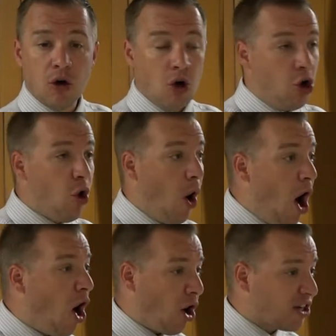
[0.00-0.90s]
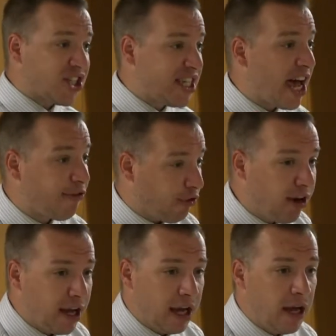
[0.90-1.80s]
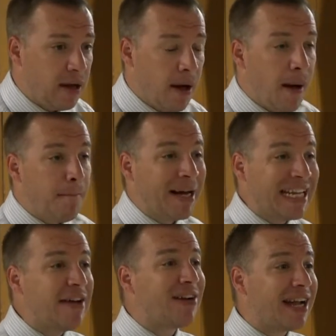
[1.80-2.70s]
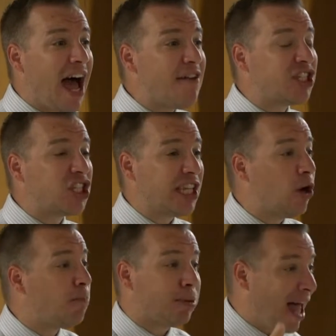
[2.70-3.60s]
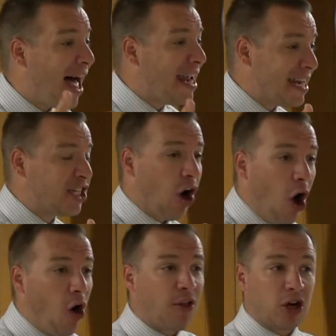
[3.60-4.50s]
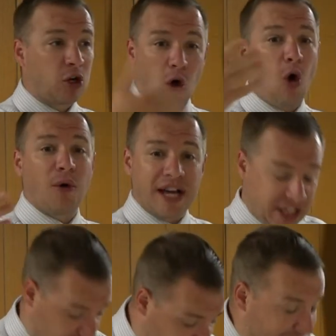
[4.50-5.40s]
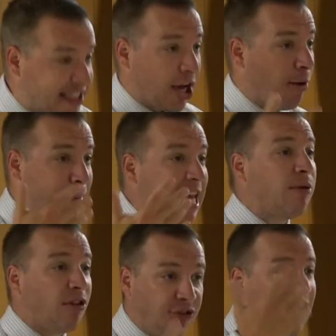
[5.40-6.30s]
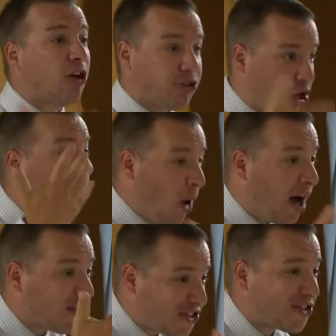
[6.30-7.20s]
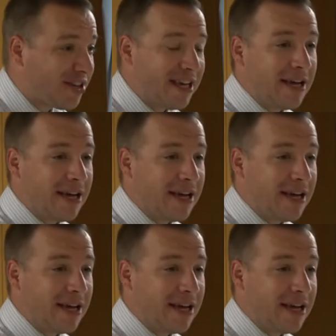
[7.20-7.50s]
who are set free but live a life still blinded to all the glorious things that are being revealed to us